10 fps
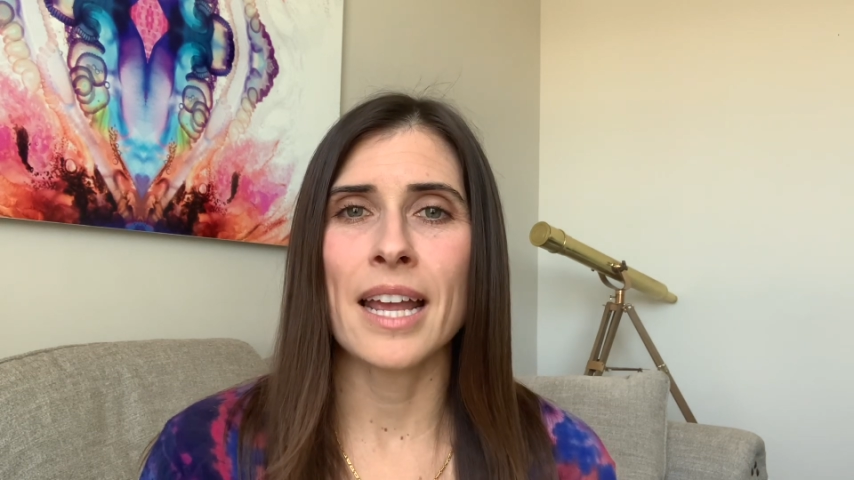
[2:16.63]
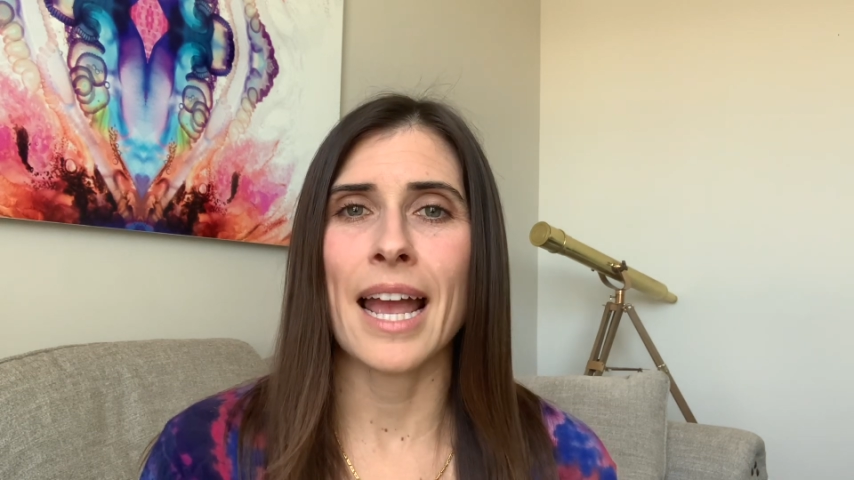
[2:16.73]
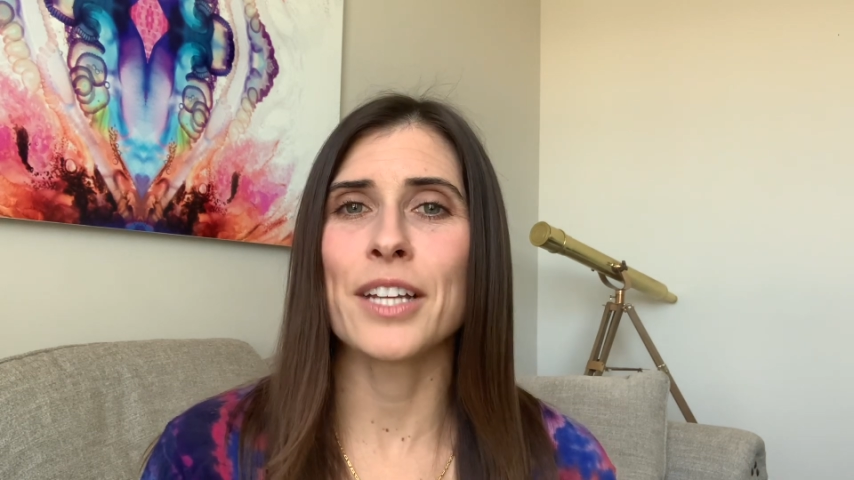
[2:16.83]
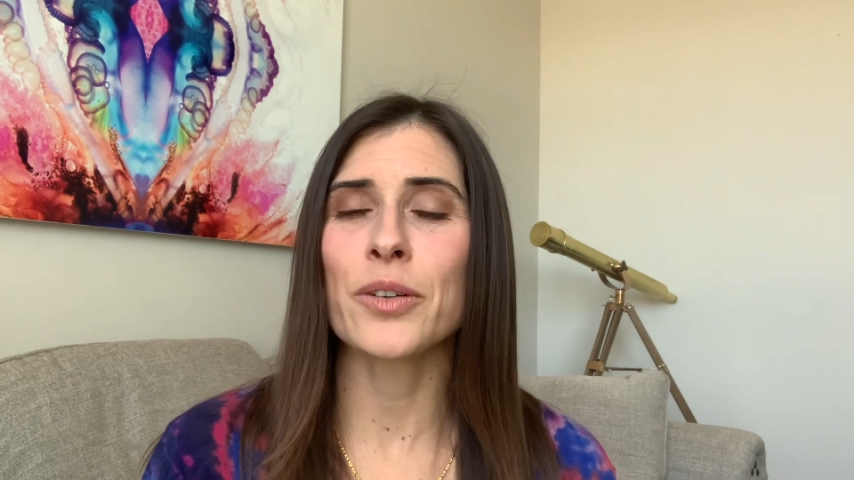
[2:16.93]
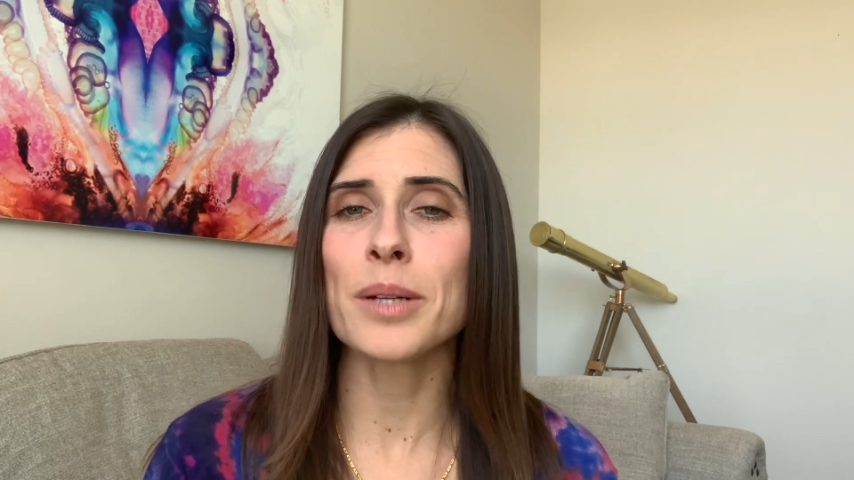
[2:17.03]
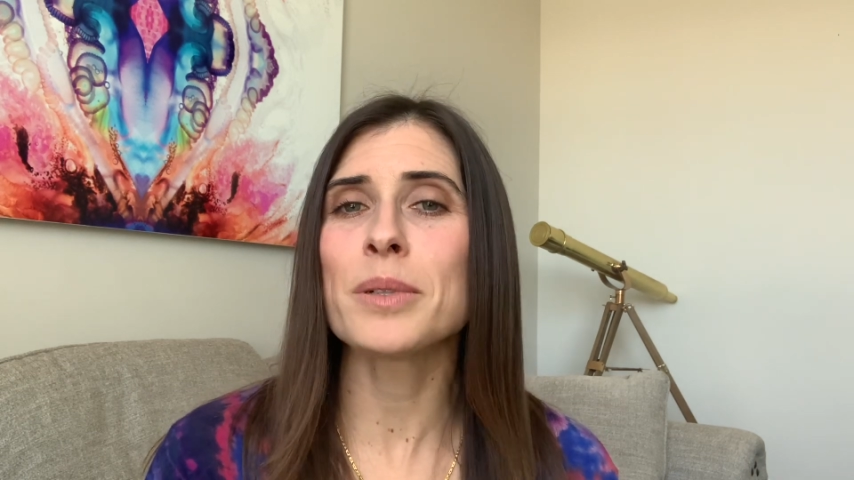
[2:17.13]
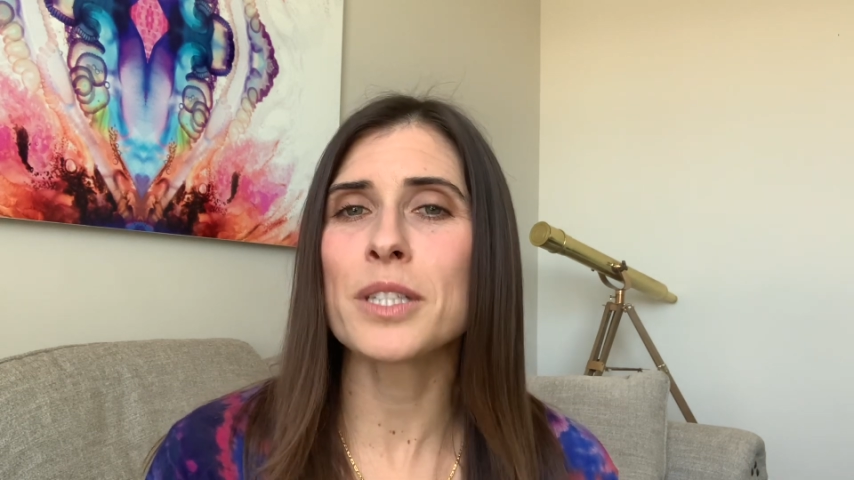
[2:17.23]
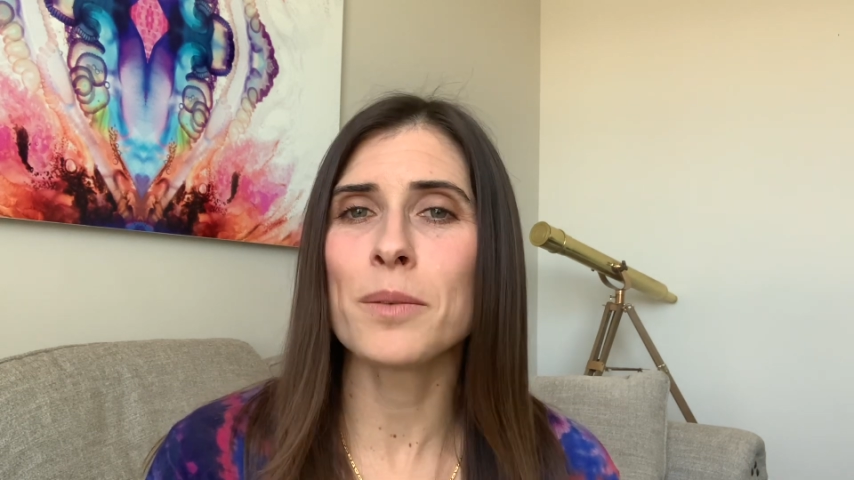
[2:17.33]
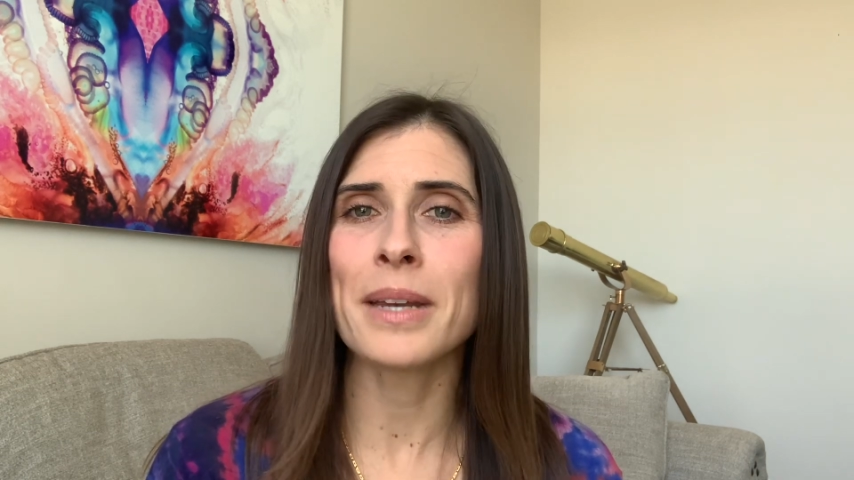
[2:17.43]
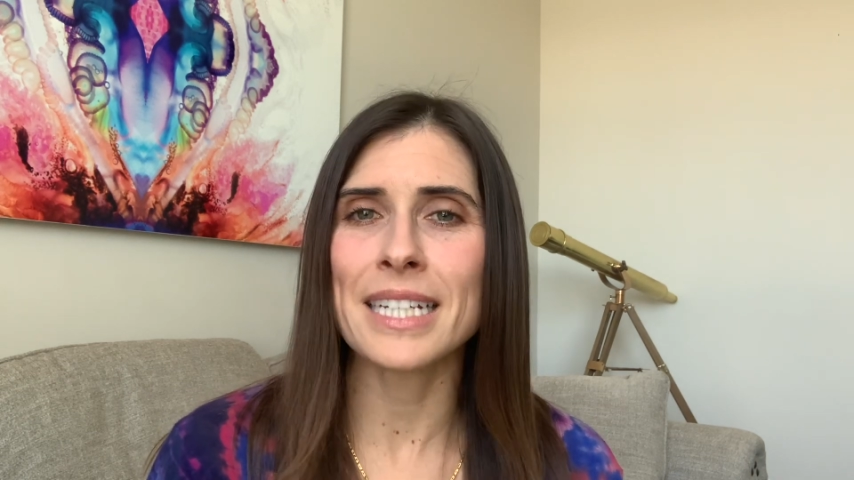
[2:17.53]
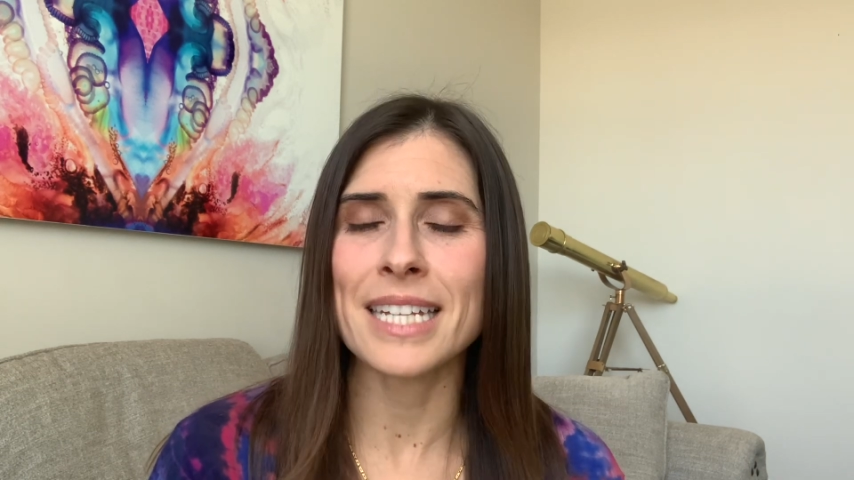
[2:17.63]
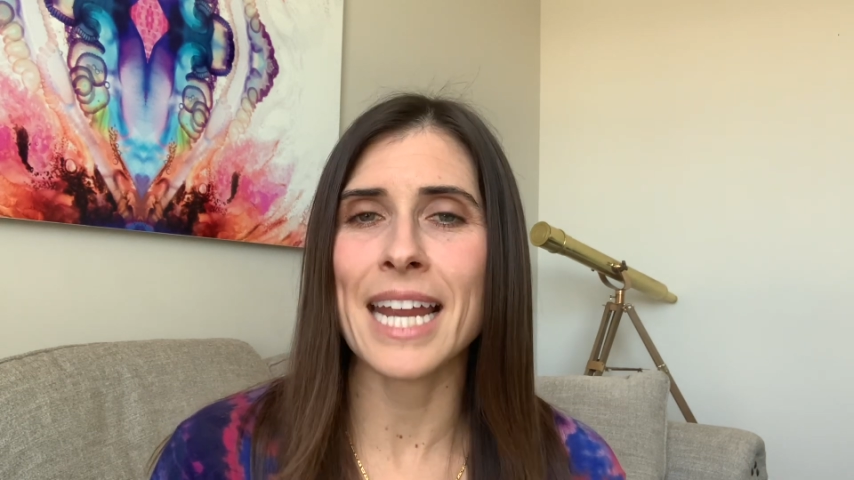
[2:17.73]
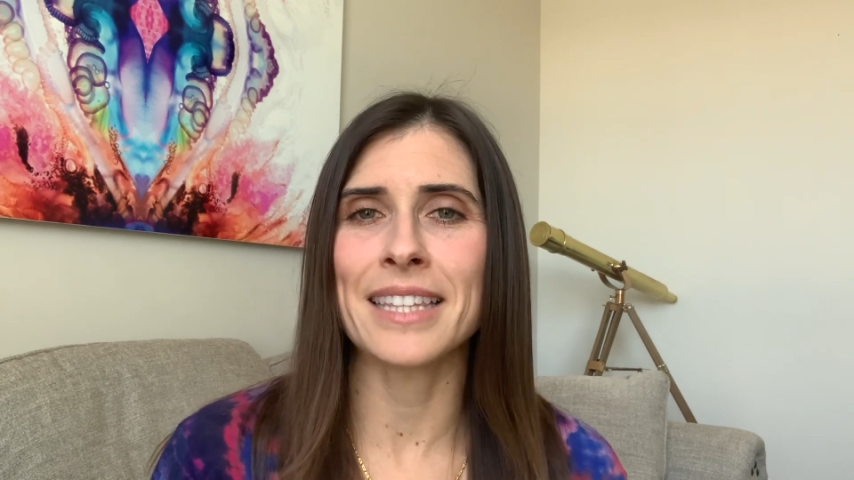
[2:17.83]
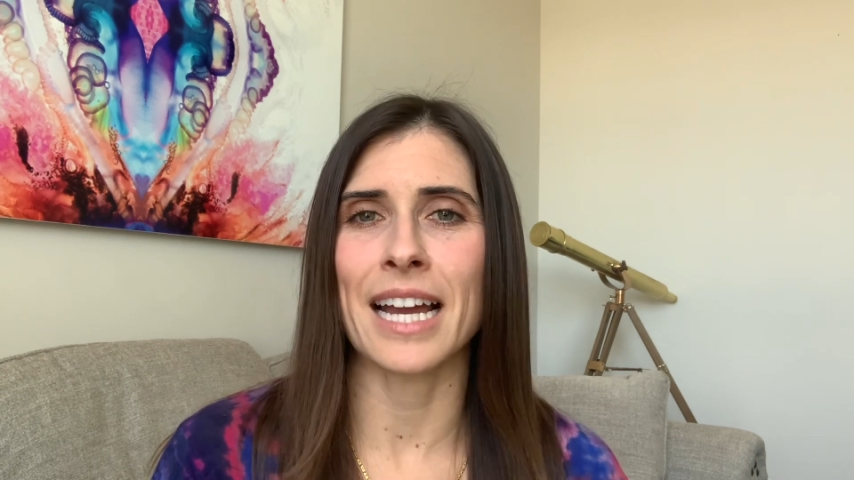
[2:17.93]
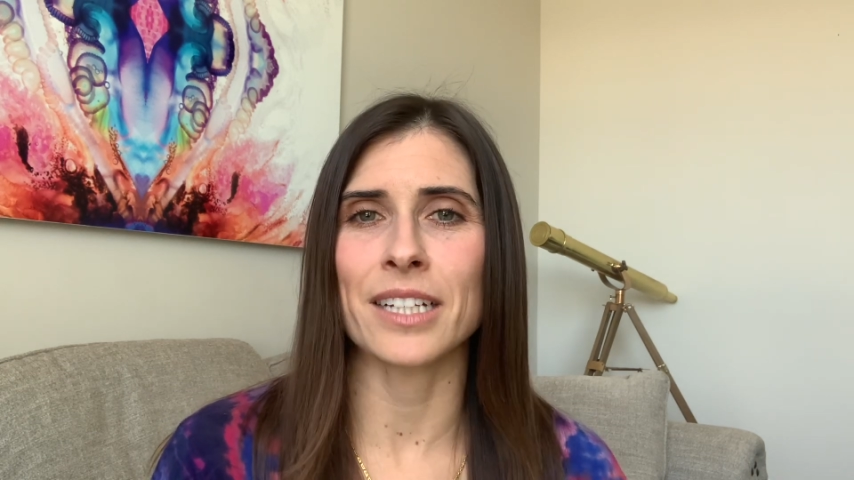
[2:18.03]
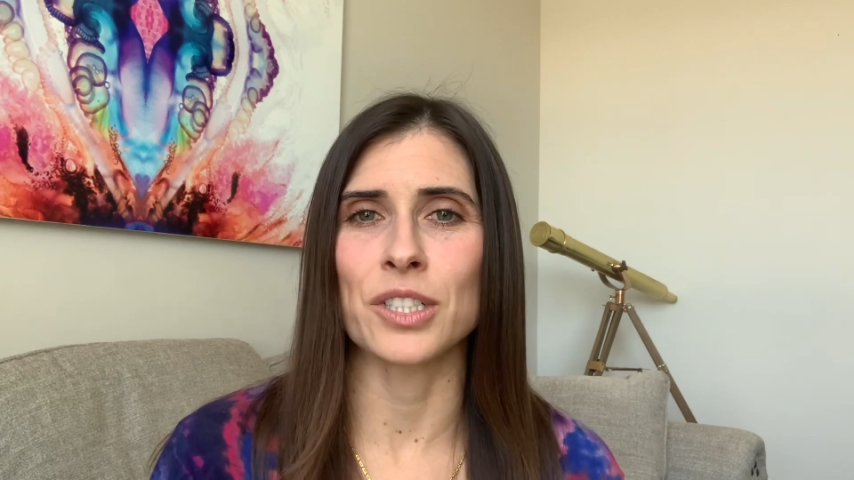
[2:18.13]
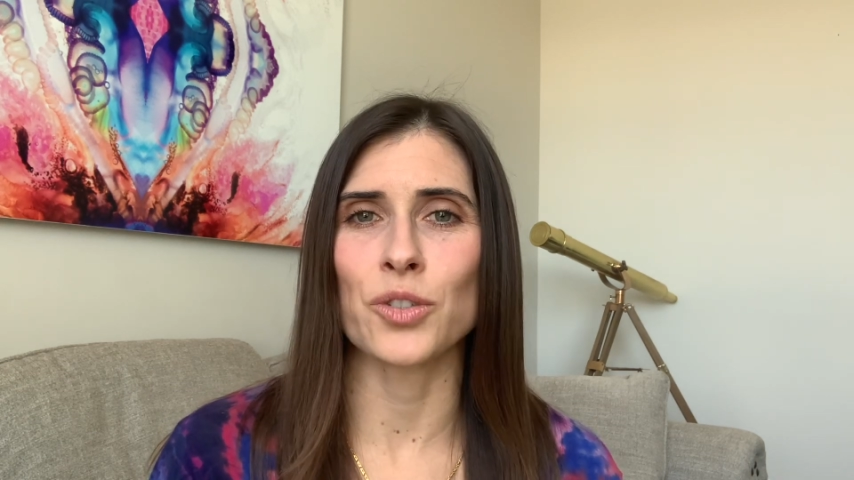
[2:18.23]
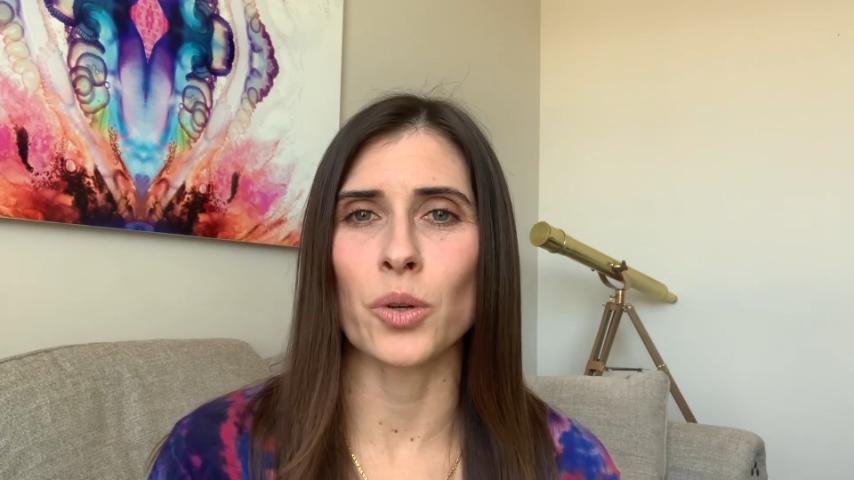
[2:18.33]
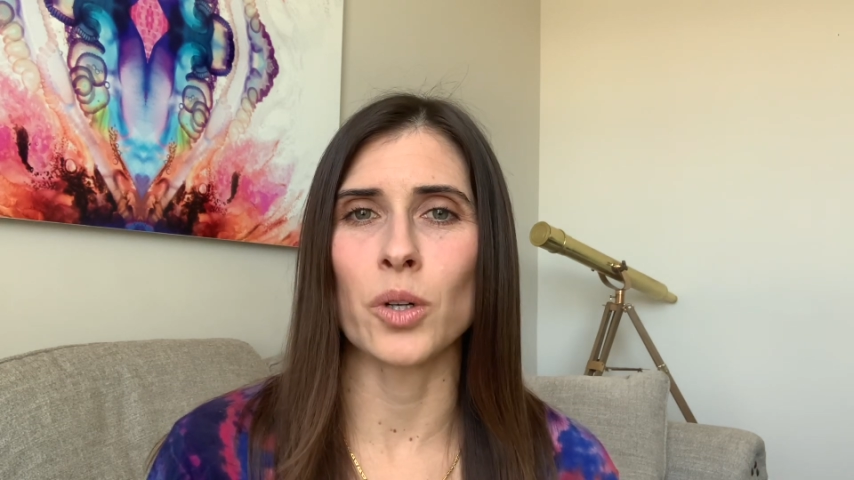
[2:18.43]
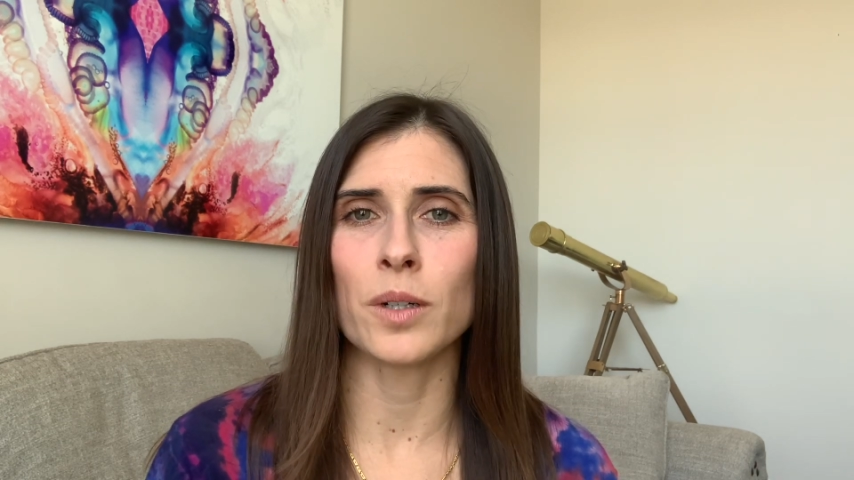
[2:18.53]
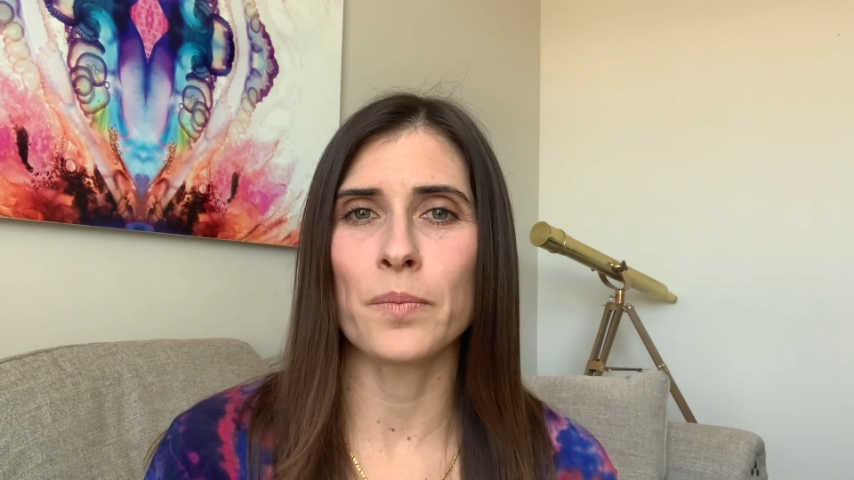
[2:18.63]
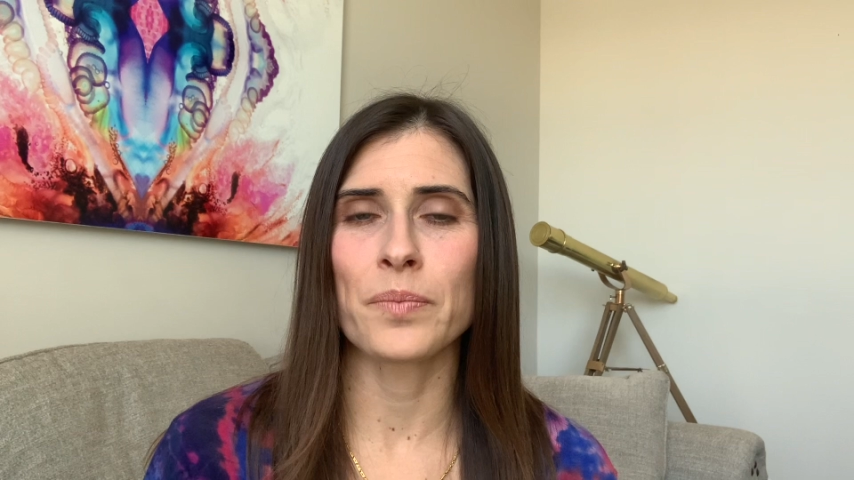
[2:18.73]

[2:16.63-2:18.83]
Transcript: and you're able to maintain that control.